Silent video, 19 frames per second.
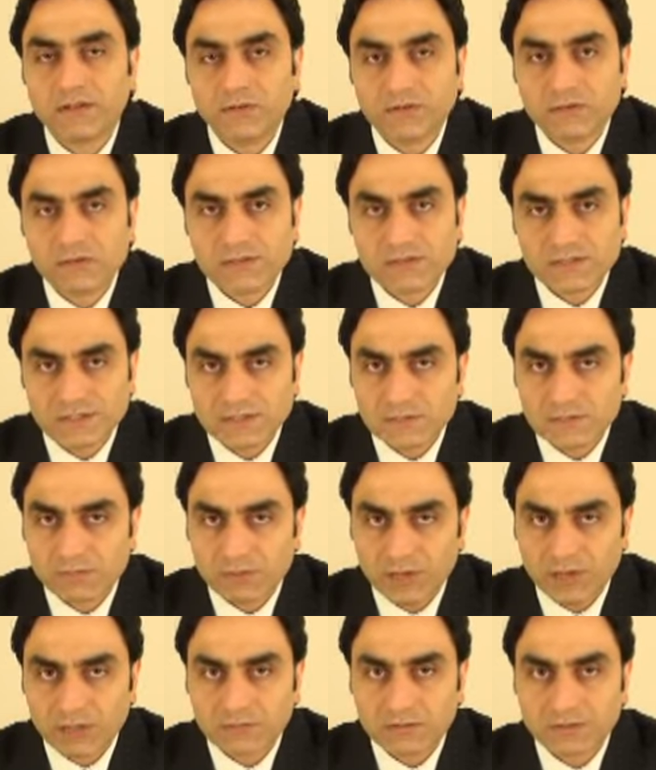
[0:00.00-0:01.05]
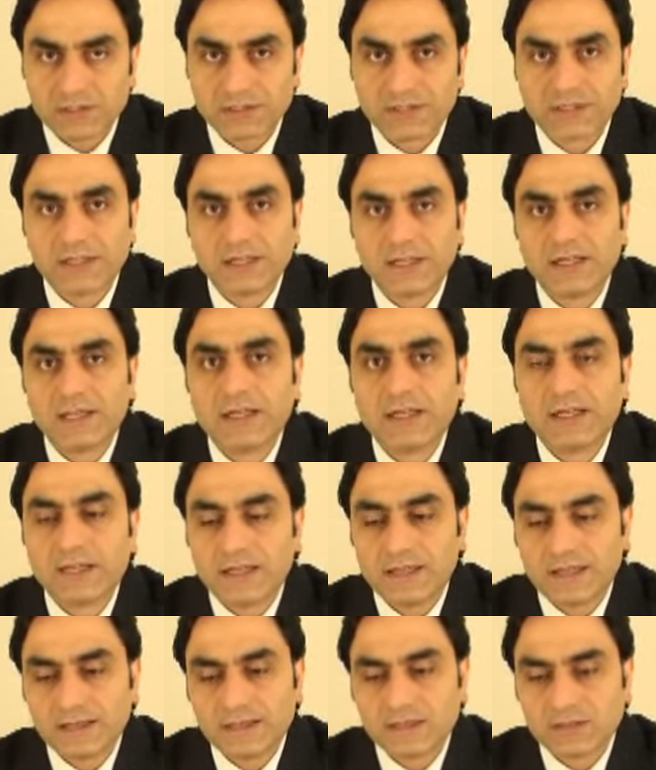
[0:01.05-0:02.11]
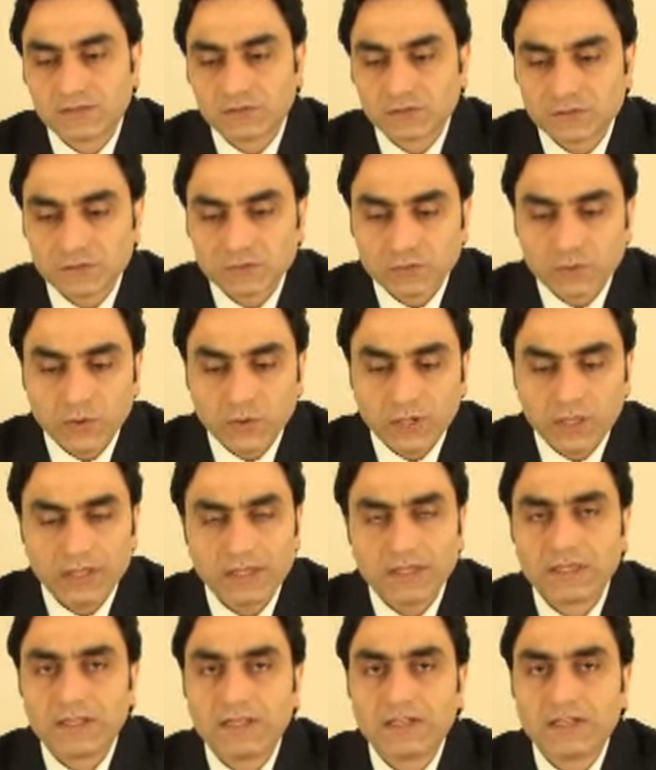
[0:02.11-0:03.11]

use his power in good way